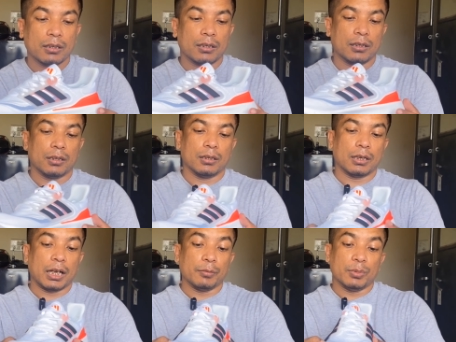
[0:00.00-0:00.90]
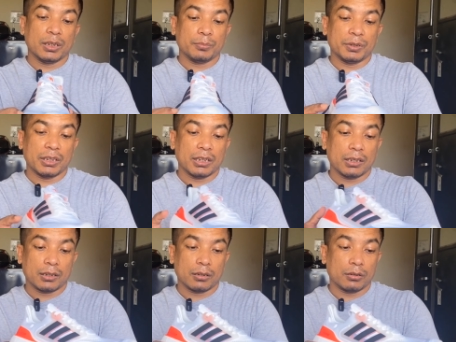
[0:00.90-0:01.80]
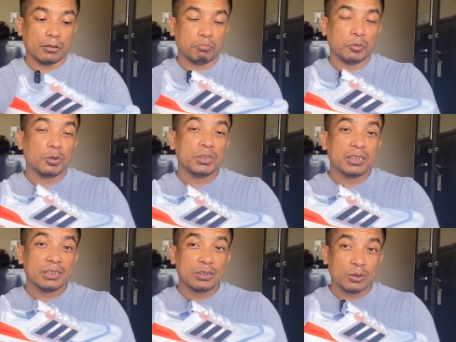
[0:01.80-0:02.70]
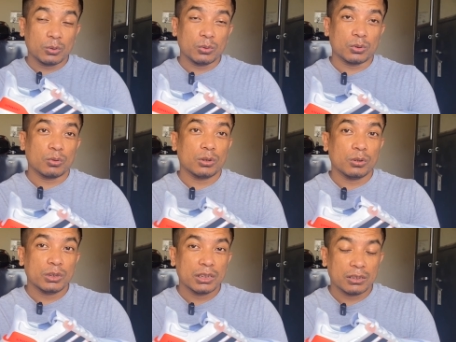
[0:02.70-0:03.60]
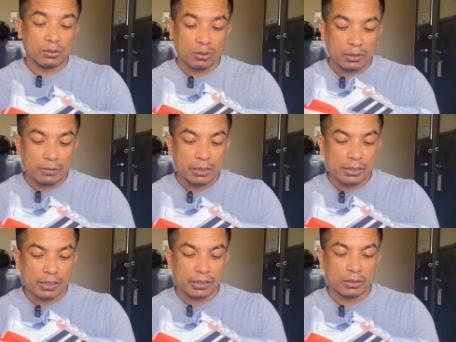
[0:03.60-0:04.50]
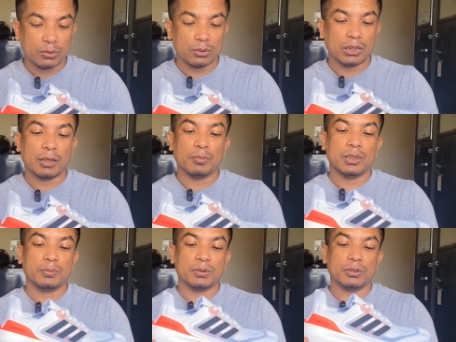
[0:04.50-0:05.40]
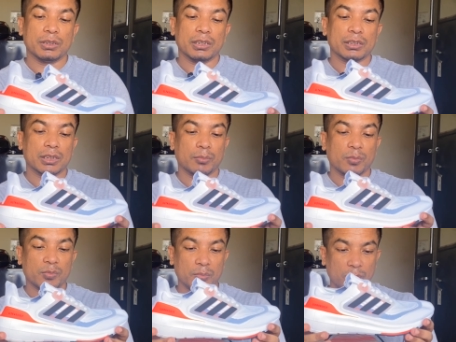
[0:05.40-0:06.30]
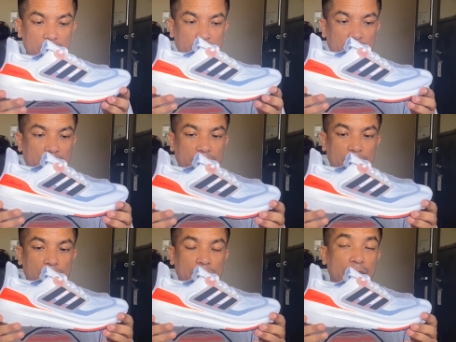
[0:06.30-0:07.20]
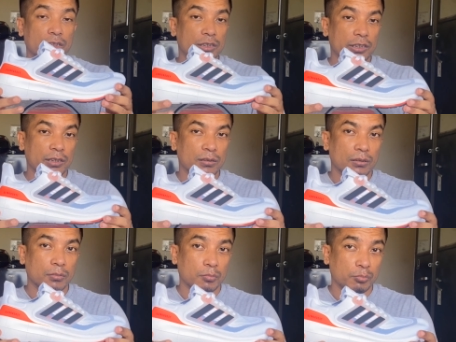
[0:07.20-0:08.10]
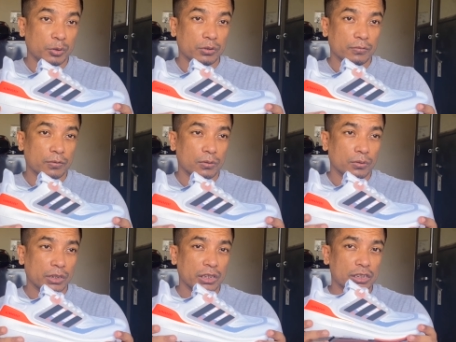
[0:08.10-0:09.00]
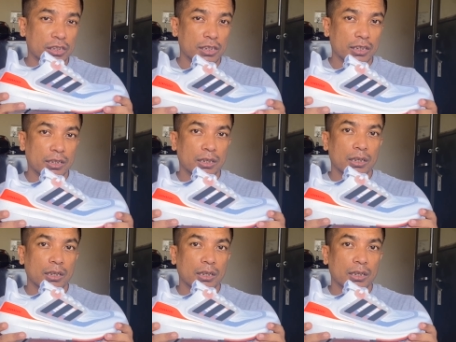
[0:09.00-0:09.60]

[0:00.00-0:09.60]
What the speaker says: I believe they are not just in shoes, or not even in running shoes. I believe they are some of the most beautiful industrial, beautiful looking, sleek